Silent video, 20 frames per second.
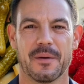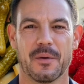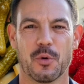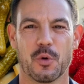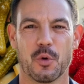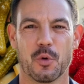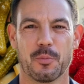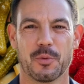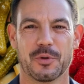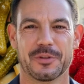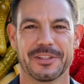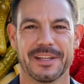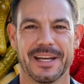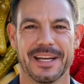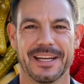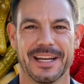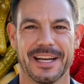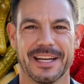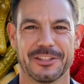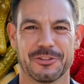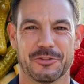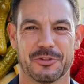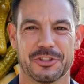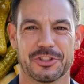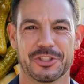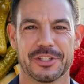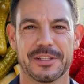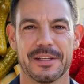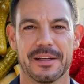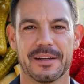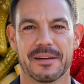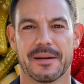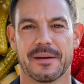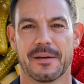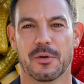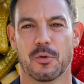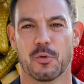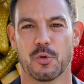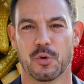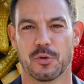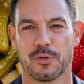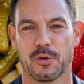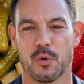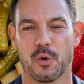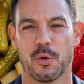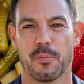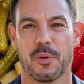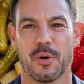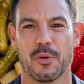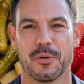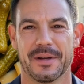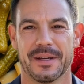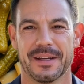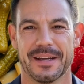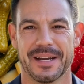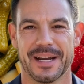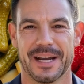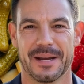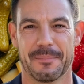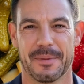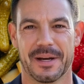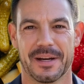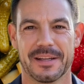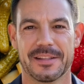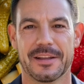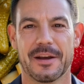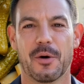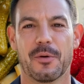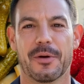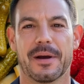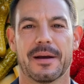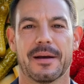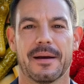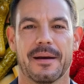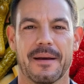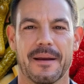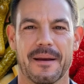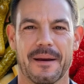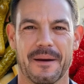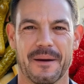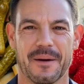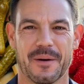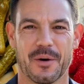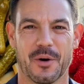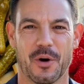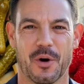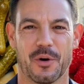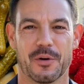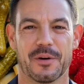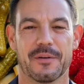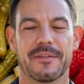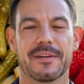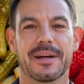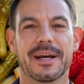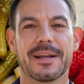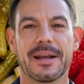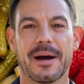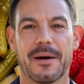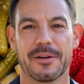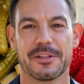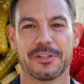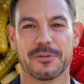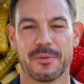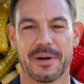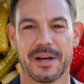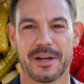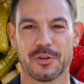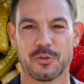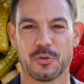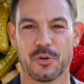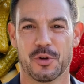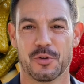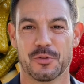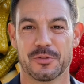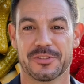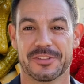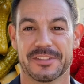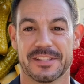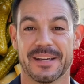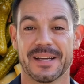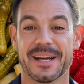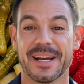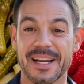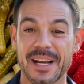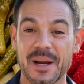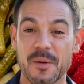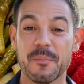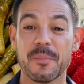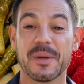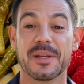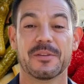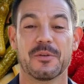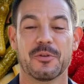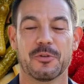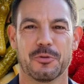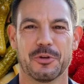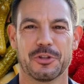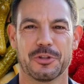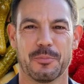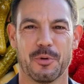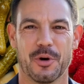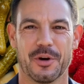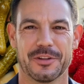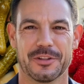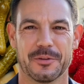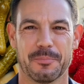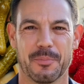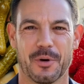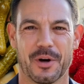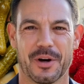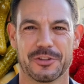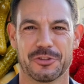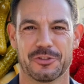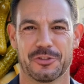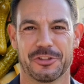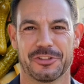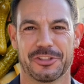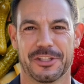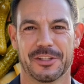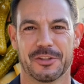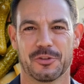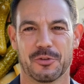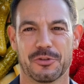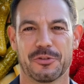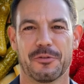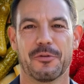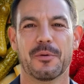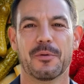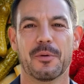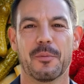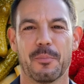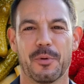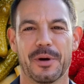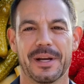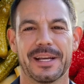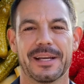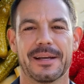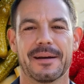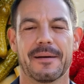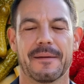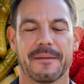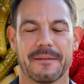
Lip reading: Hormones like estrogen, growth hormone, and melatonin all affect how the spine grows and how muscles respond to posture signals from the brain.